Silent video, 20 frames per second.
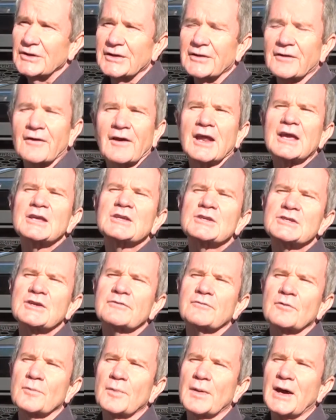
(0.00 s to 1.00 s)
got a
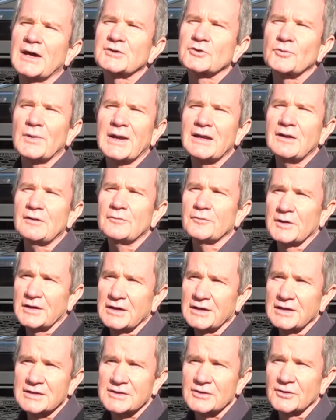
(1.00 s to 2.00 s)
relationship of about 12
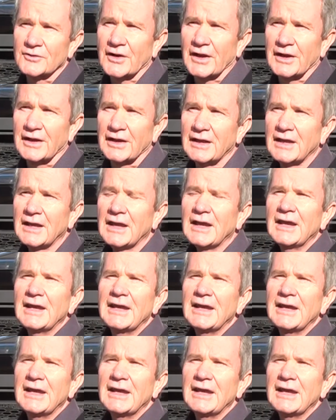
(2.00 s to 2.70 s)
years already